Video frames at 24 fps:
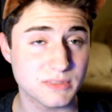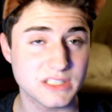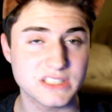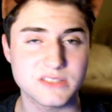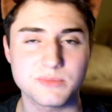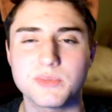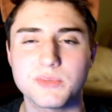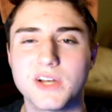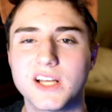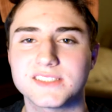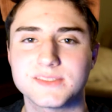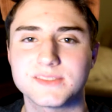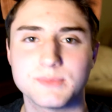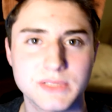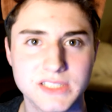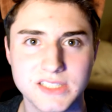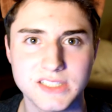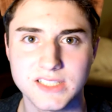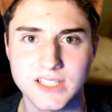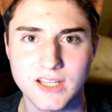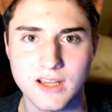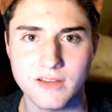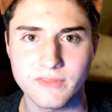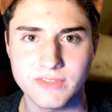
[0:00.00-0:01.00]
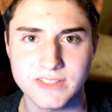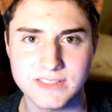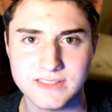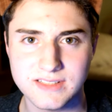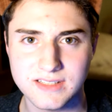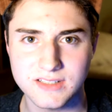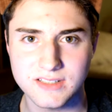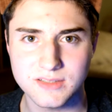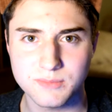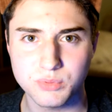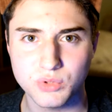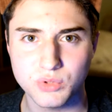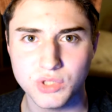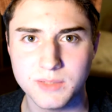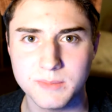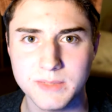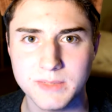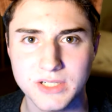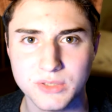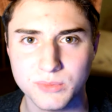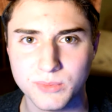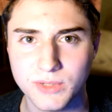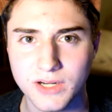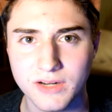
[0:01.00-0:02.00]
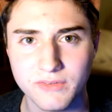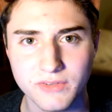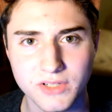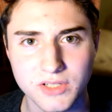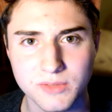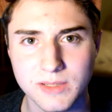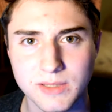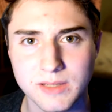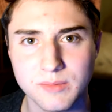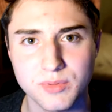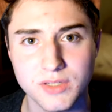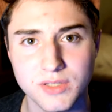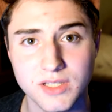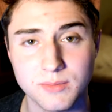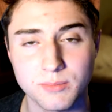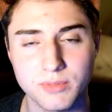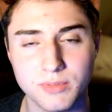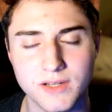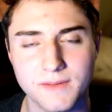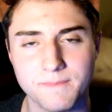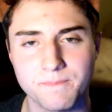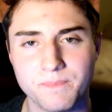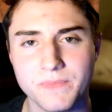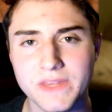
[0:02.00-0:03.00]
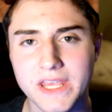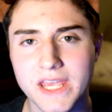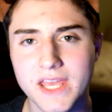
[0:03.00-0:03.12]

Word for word: it's a possibility obviously in deployment or wherever you may be but